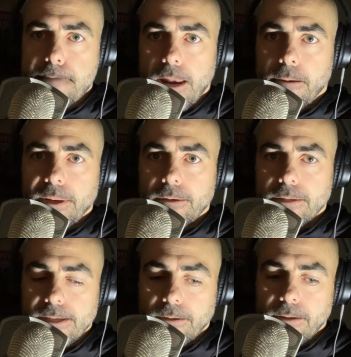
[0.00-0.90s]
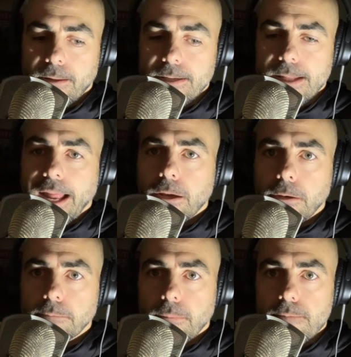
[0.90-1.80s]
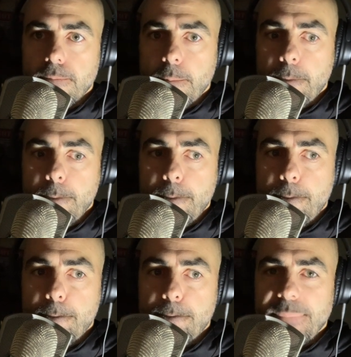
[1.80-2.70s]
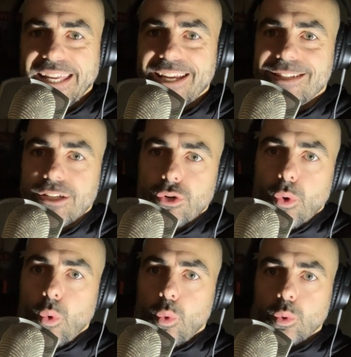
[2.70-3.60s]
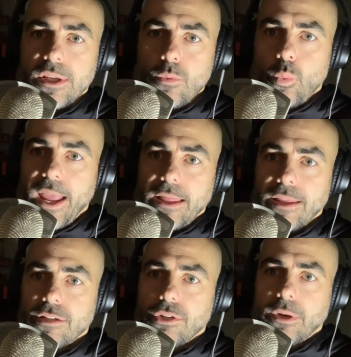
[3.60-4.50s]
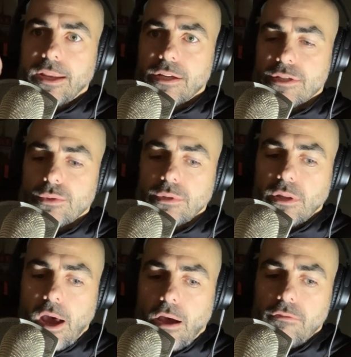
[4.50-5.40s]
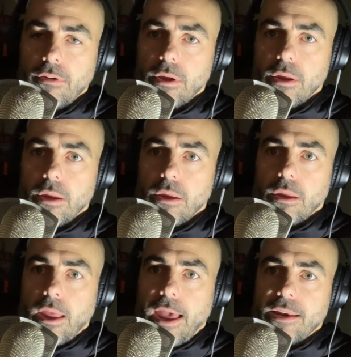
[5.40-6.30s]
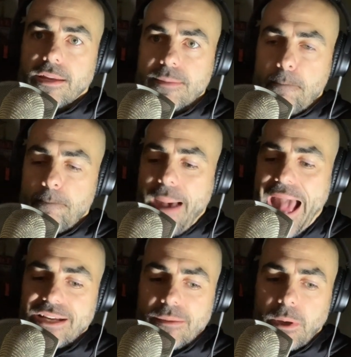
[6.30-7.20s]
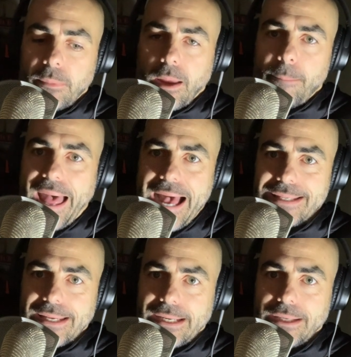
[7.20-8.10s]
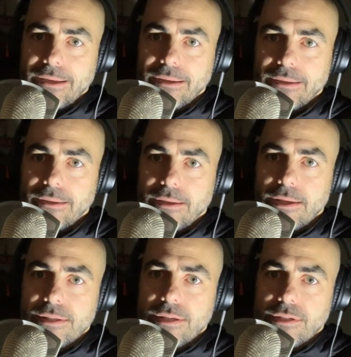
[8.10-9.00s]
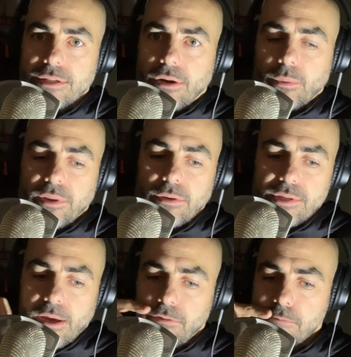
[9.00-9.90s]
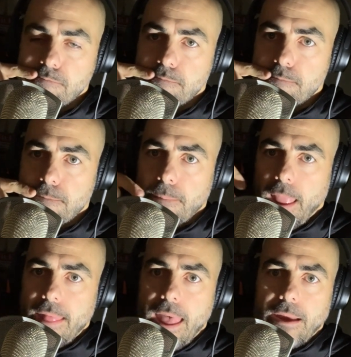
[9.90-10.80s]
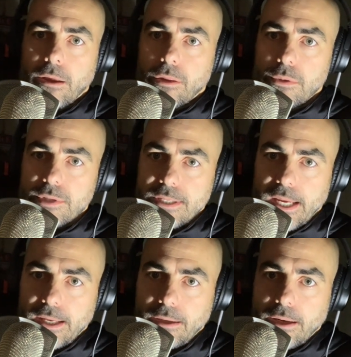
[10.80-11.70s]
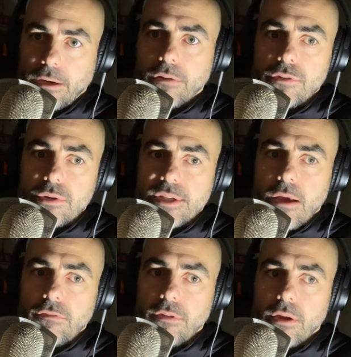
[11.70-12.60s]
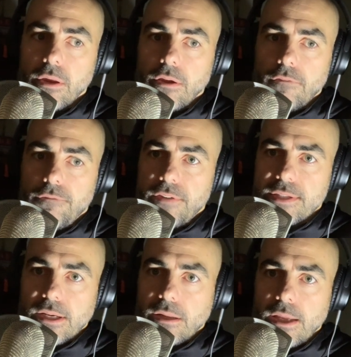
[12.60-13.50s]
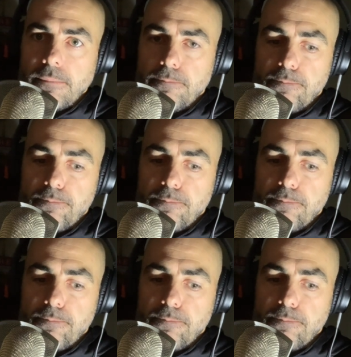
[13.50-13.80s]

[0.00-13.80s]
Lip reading: And I'm here to tell you that's not good. Because your only way that you can exude love at its maximum capacity is to start with yourself. And that includes taking care of yourself physically,